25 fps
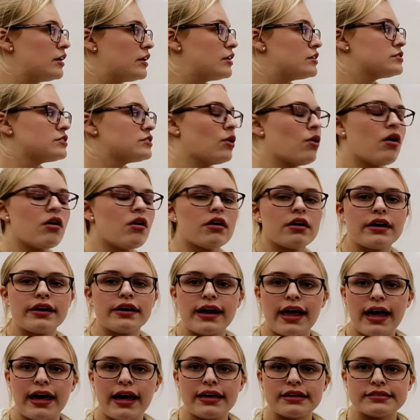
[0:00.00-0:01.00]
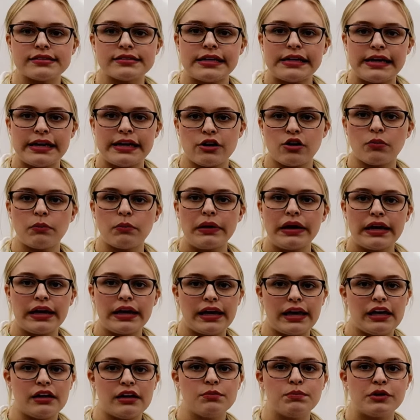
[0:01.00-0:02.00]
So RNA is the
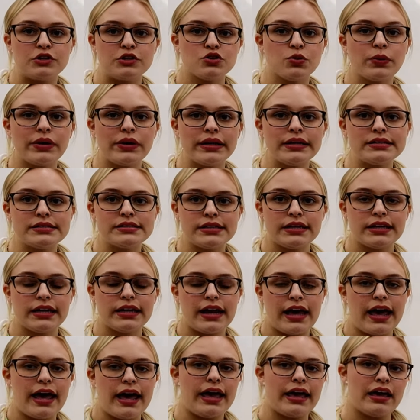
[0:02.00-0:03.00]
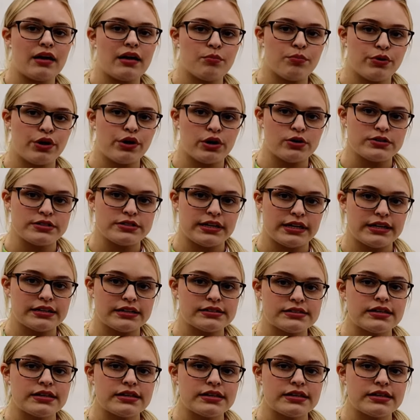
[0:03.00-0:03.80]
intermediate between DNA and proteins.